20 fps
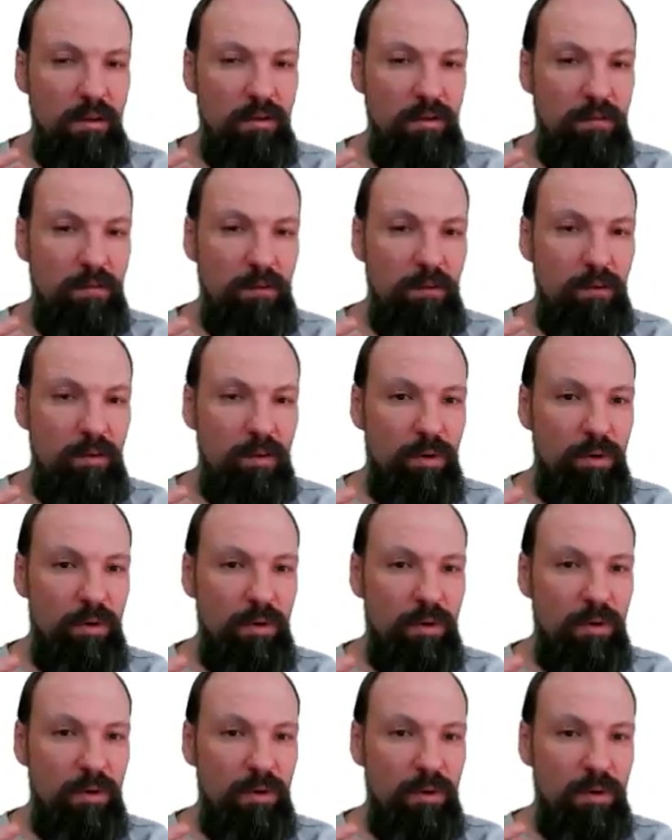for
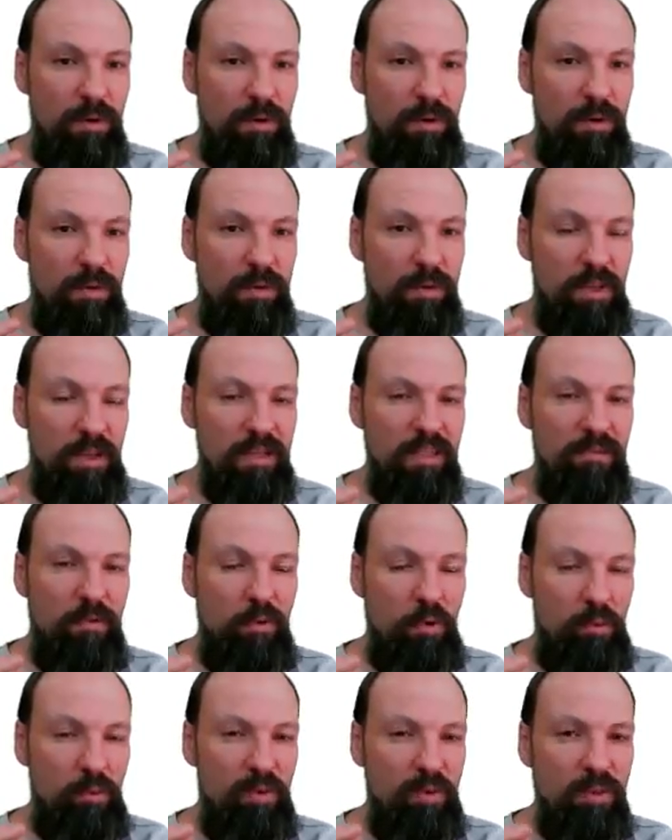
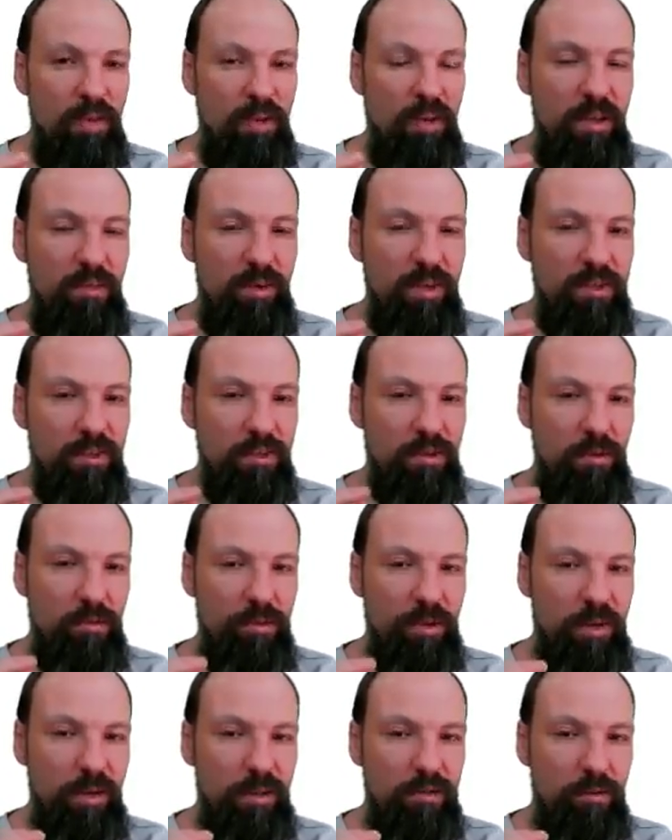transforming the limits of
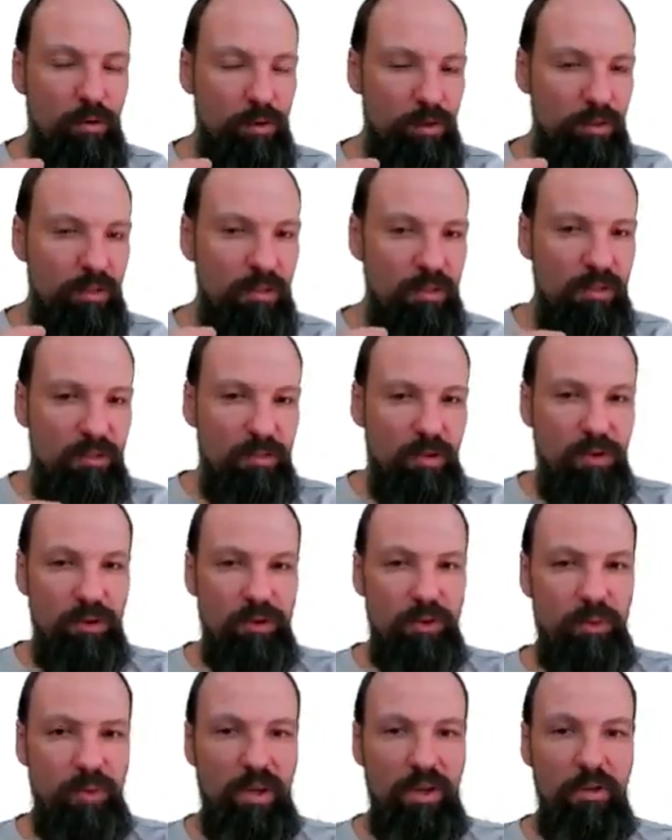the convergences,
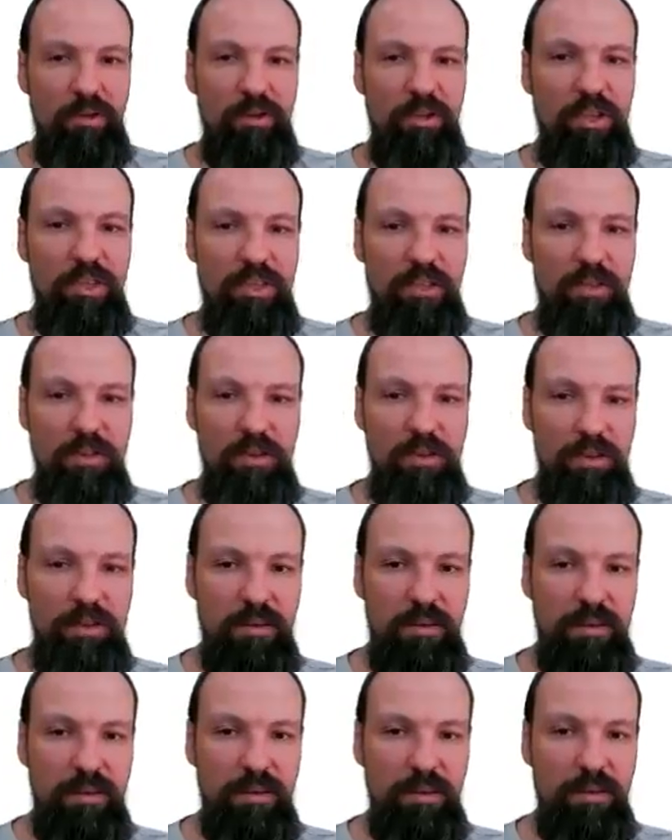because we are not just
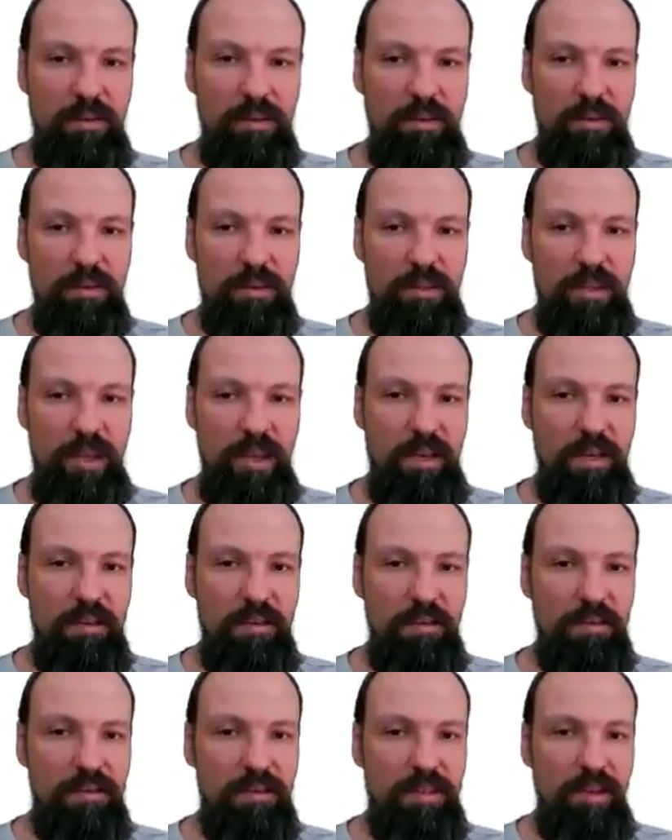
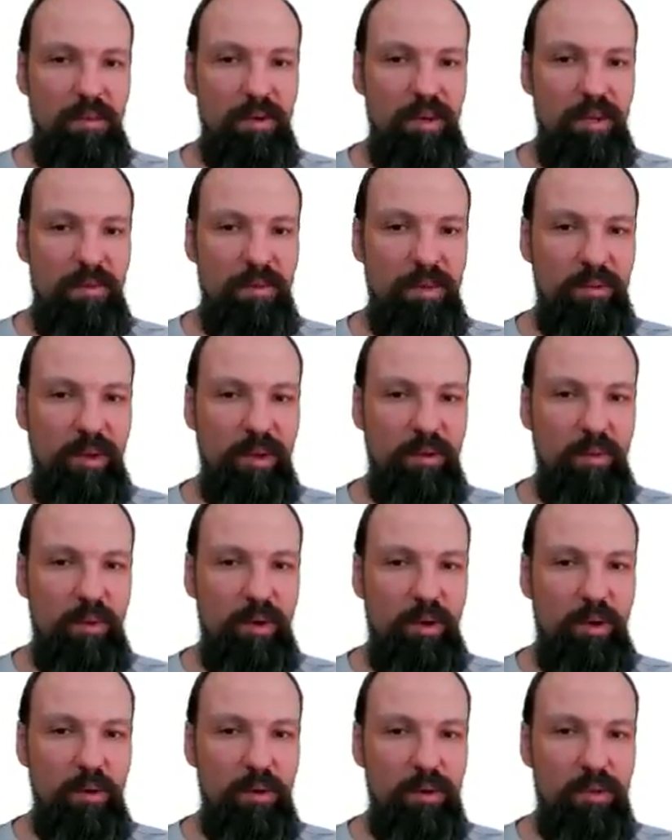taking some limit, but we
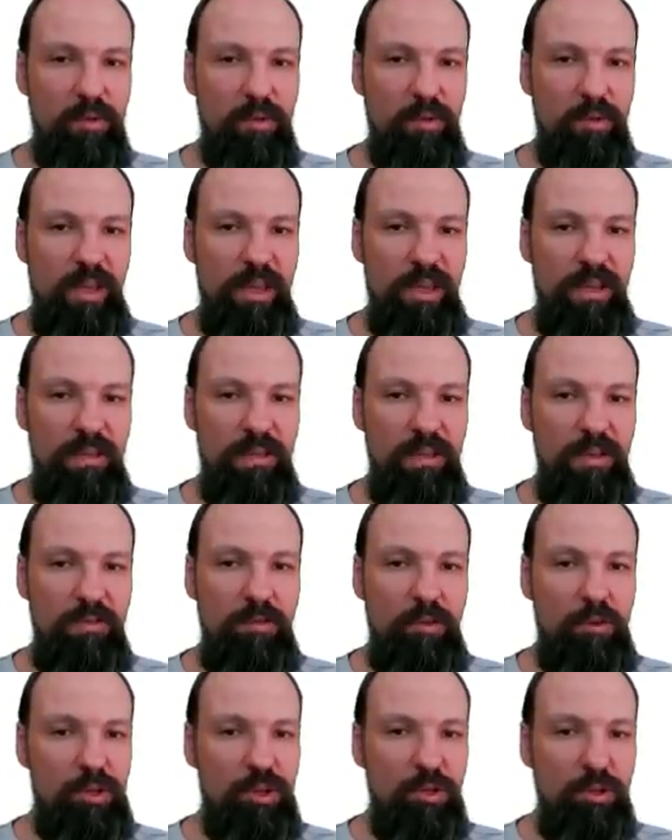also take the
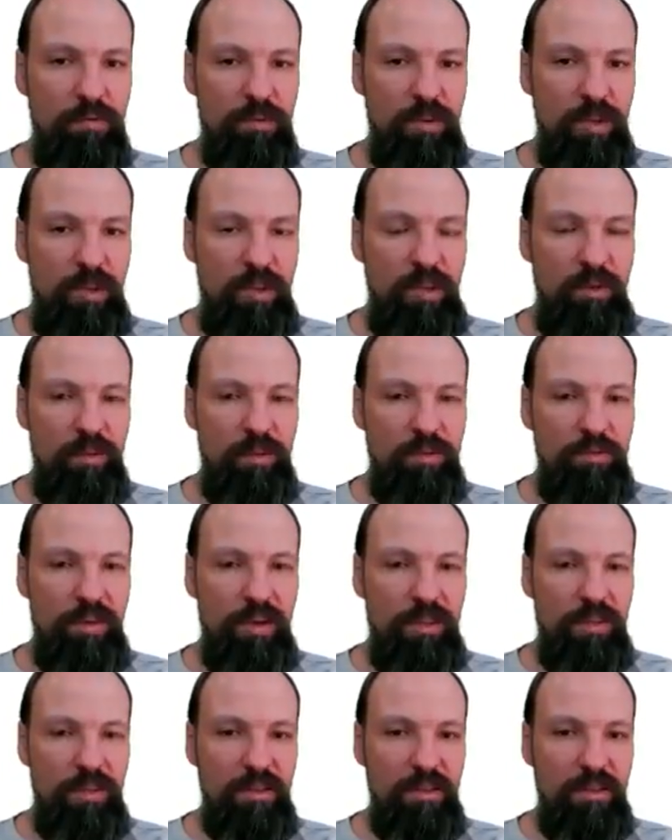inversion of that limit, right?